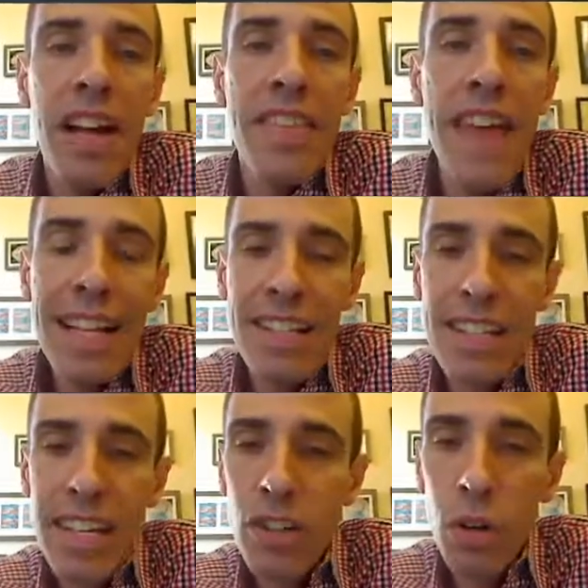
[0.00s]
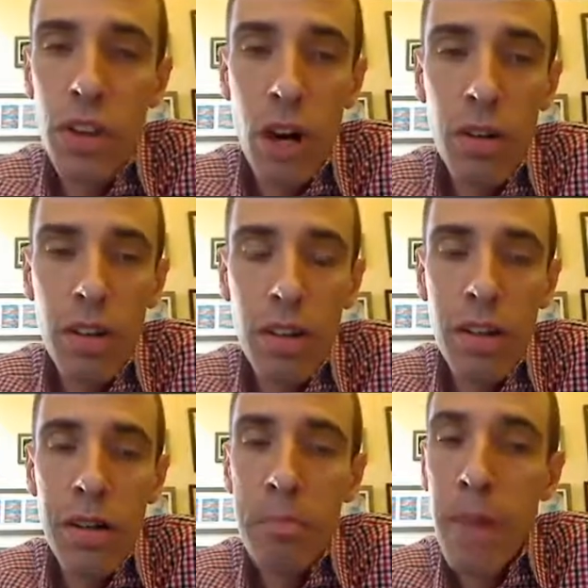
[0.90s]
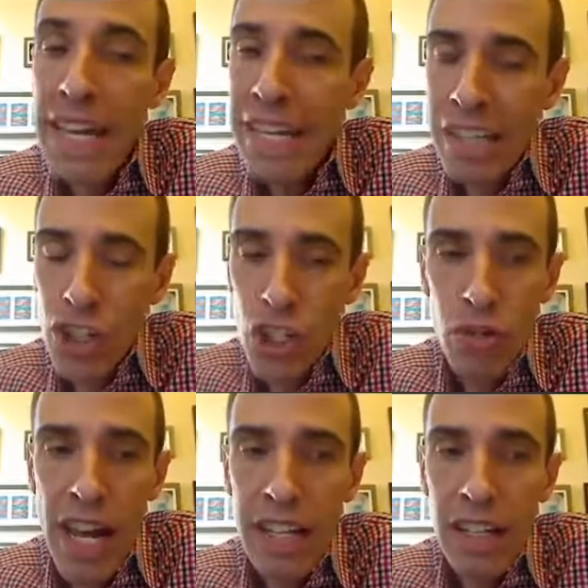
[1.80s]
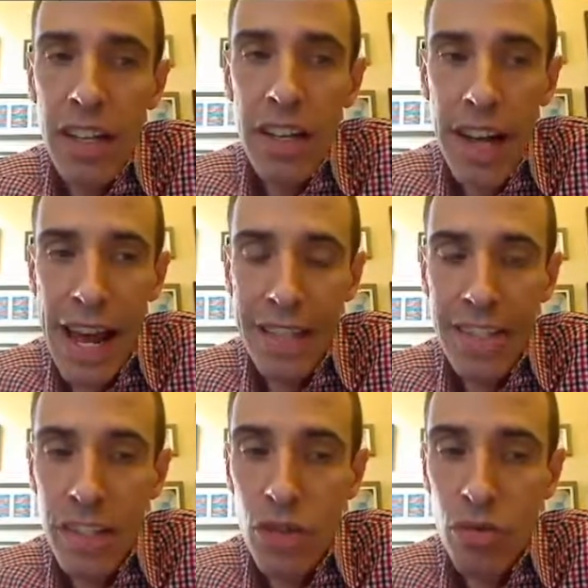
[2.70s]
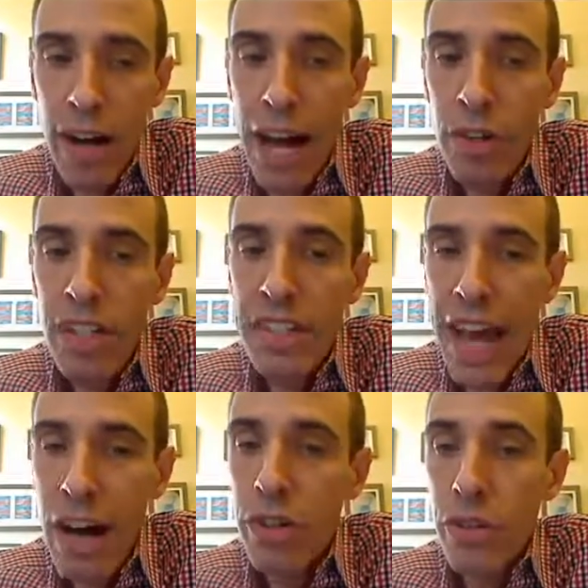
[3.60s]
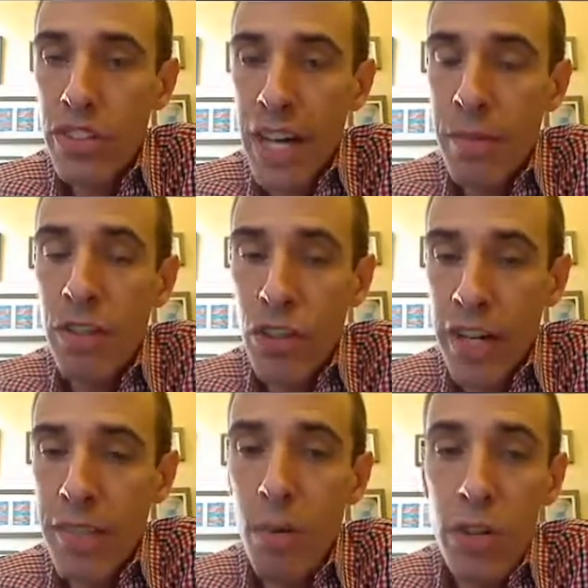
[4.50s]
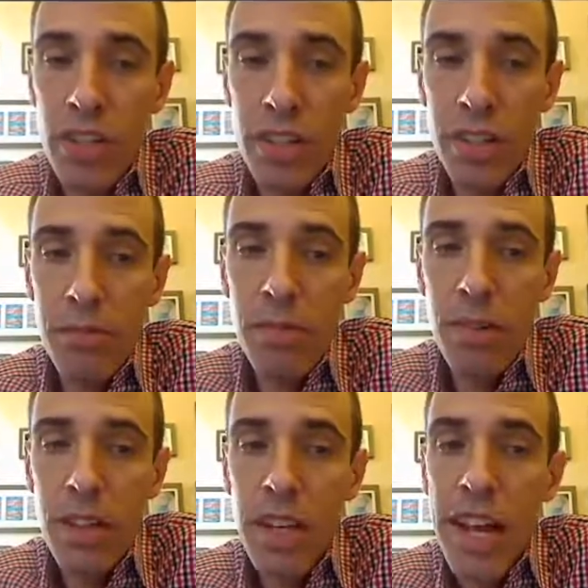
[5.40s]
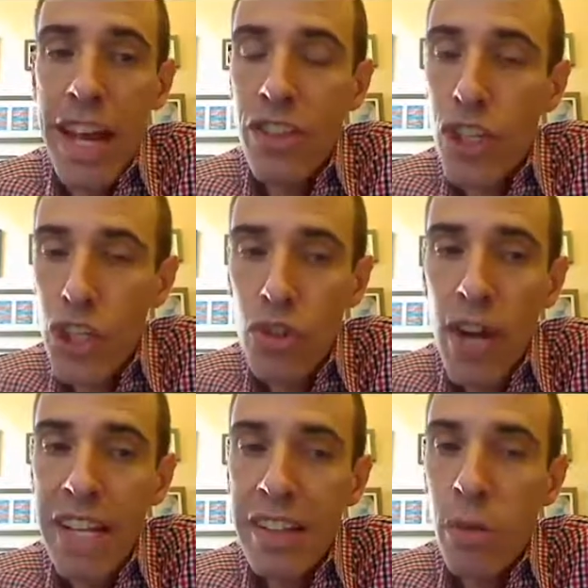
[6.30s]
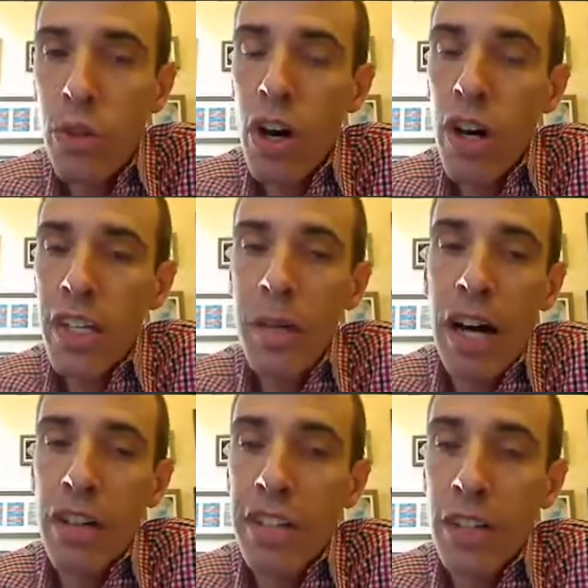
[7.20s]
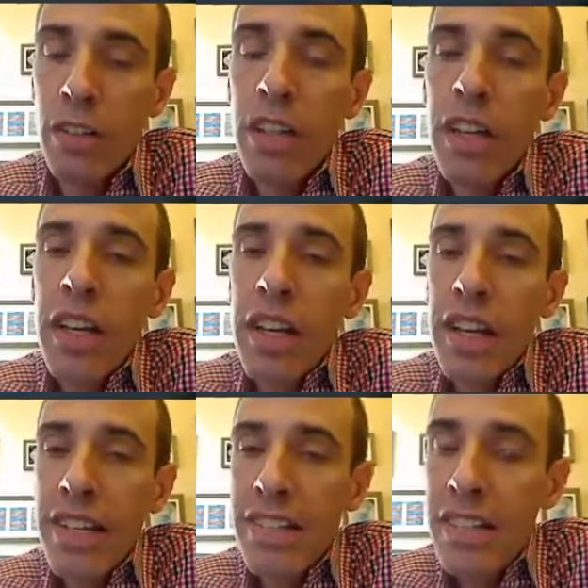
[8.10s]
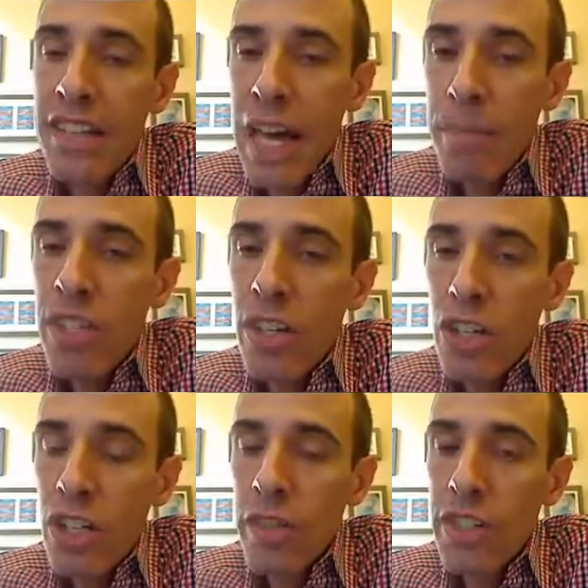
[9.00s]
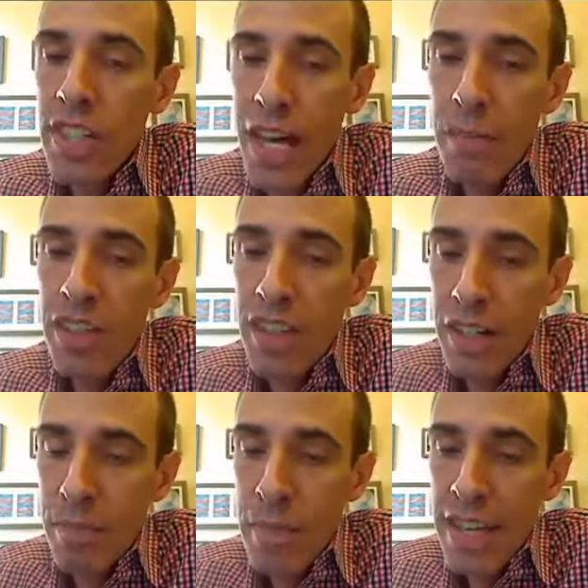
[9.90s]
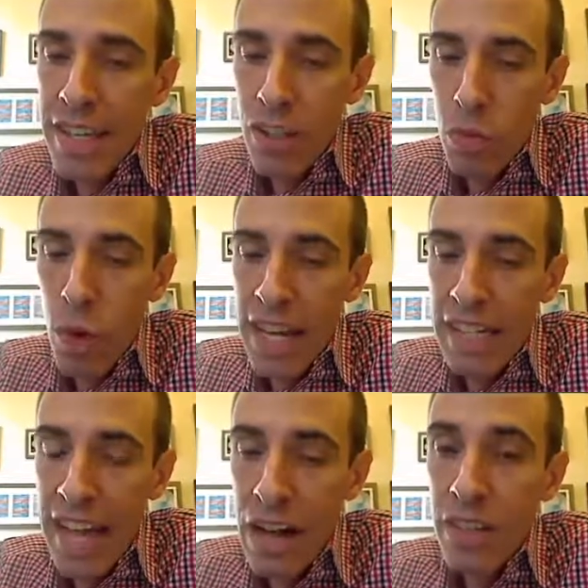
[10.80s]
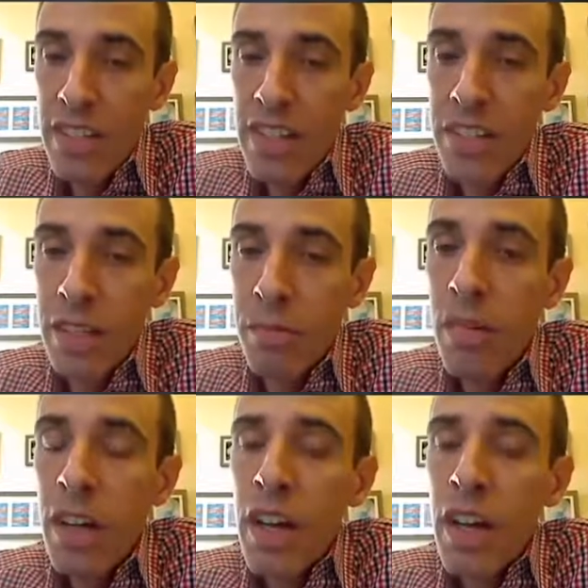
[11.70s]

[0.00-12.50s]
That signal, though, might get shredded as it is routed down your sediment transport system. And the shredding that we're talking about here is the deposition of sediment that is making its way down the system